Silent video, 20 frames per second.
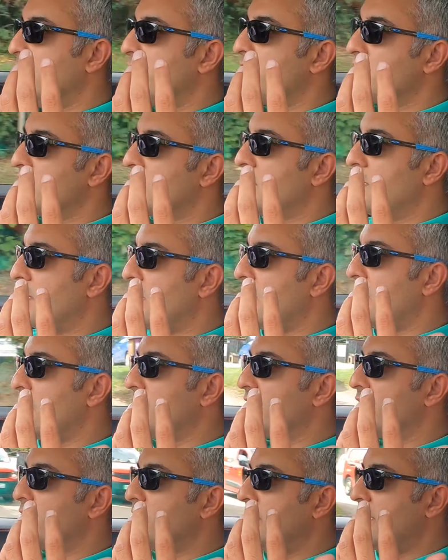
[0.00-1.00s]
just going to
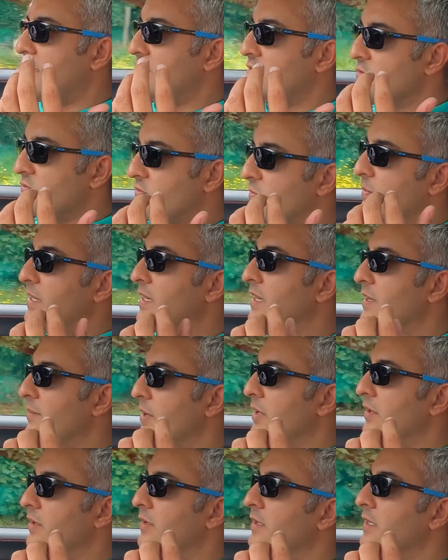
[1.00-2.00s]
come to a national speed
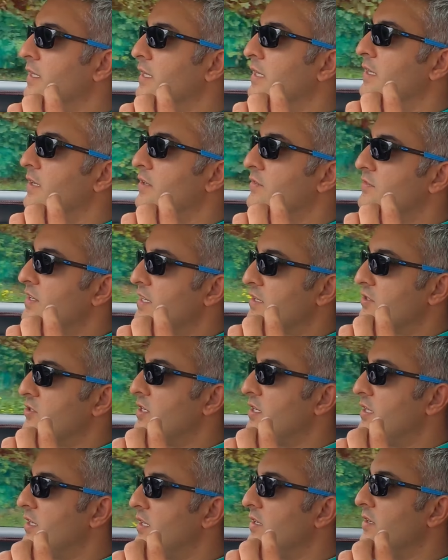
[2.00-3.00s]
limit
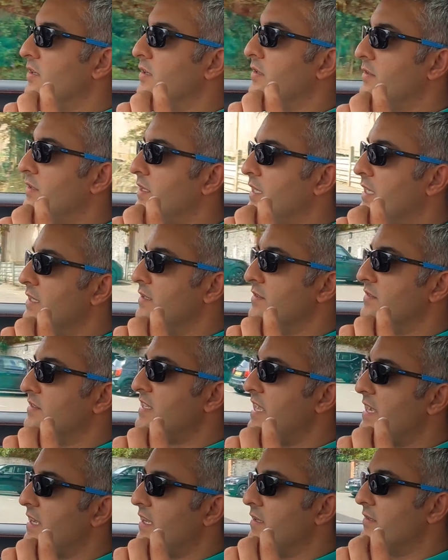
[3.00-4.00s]
section in a
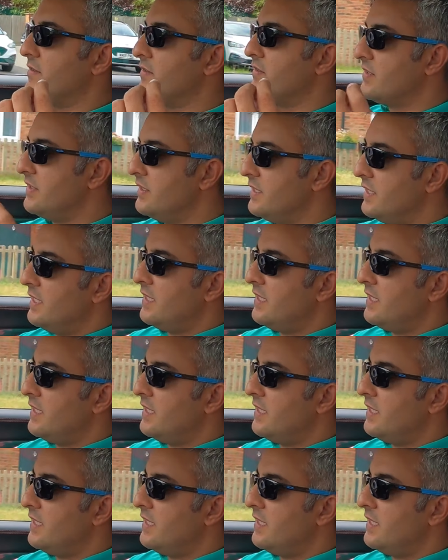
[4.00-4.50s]
second.